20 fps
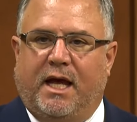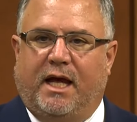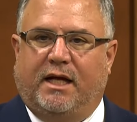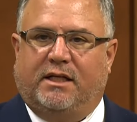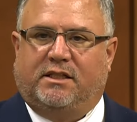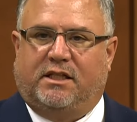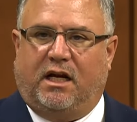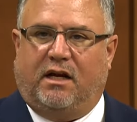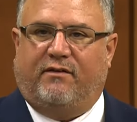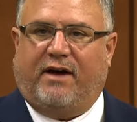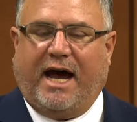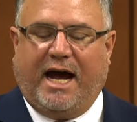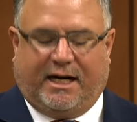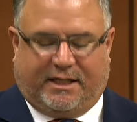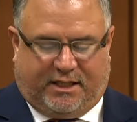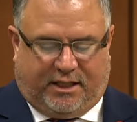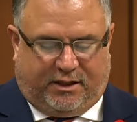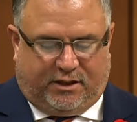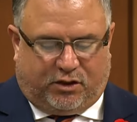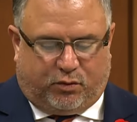instead of
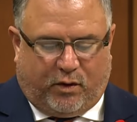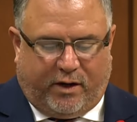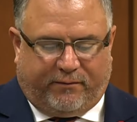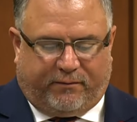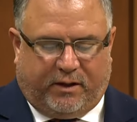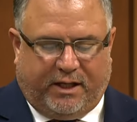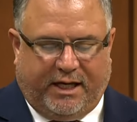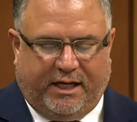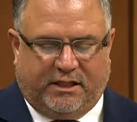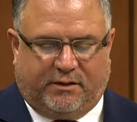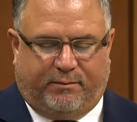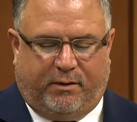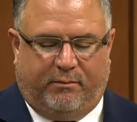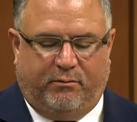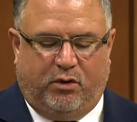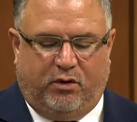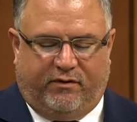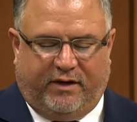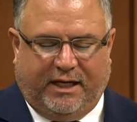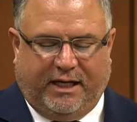acting swiftly, has
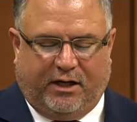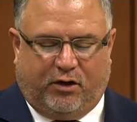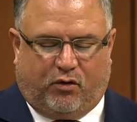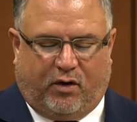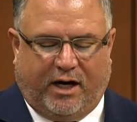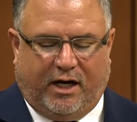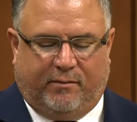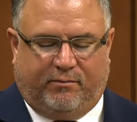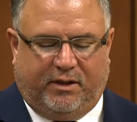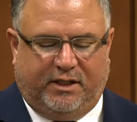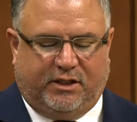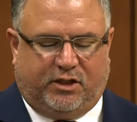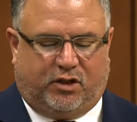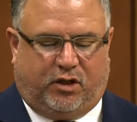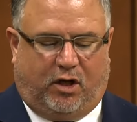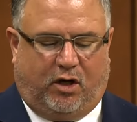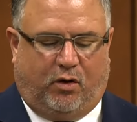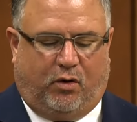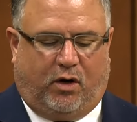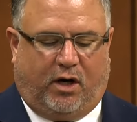been moving incredibly
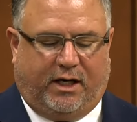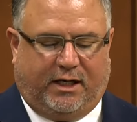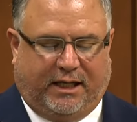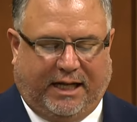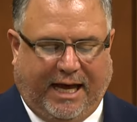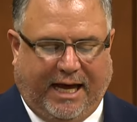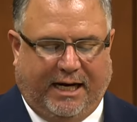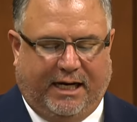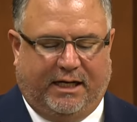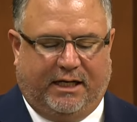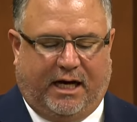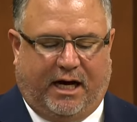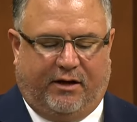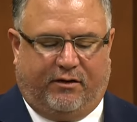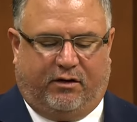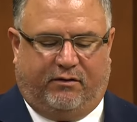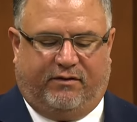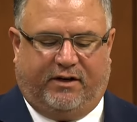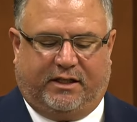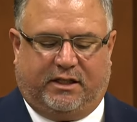slow on Lana and
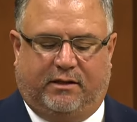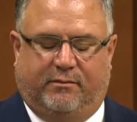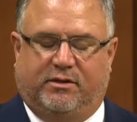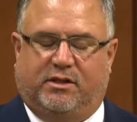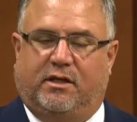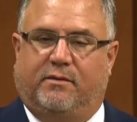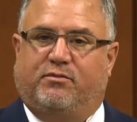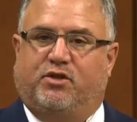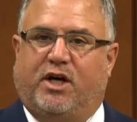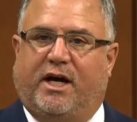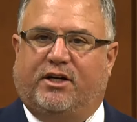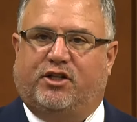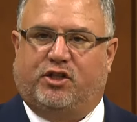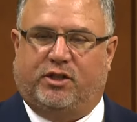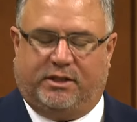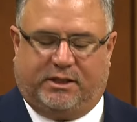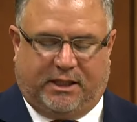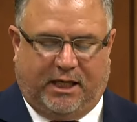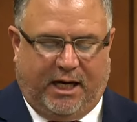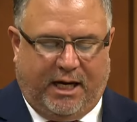other victims'
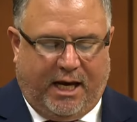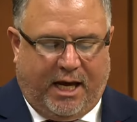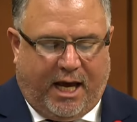objections